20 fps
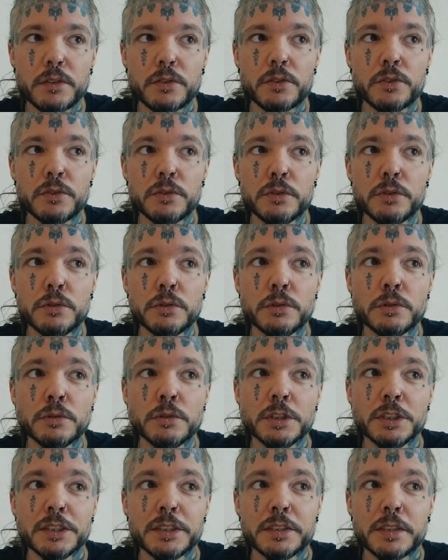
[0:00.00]
to
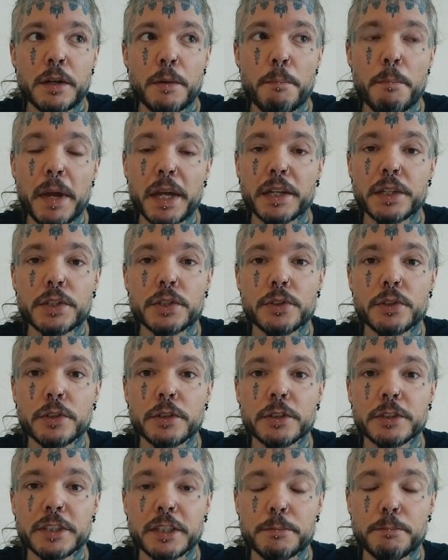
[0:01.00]
make
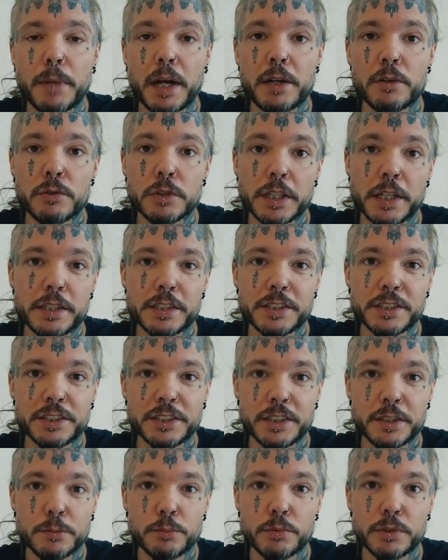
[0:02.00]
sure that my
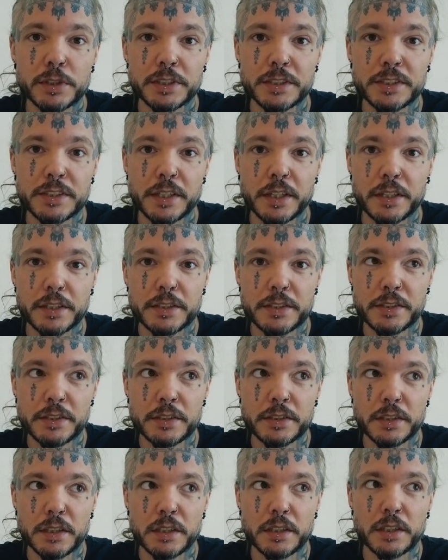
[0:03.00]
relationship with sex
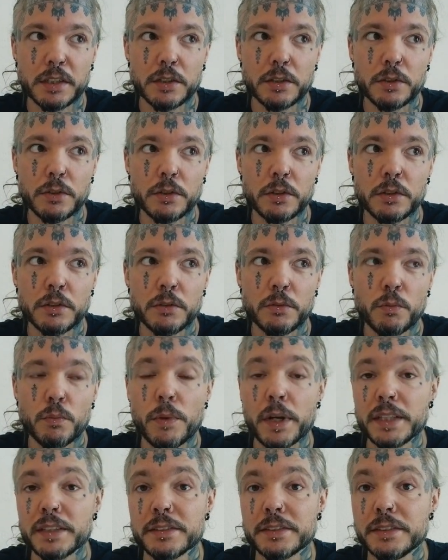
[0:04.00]

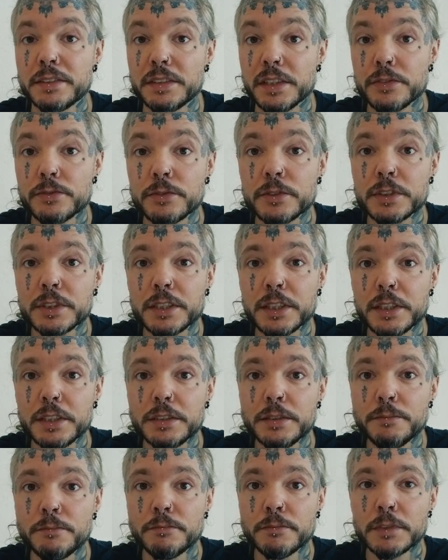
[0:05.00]
went differently,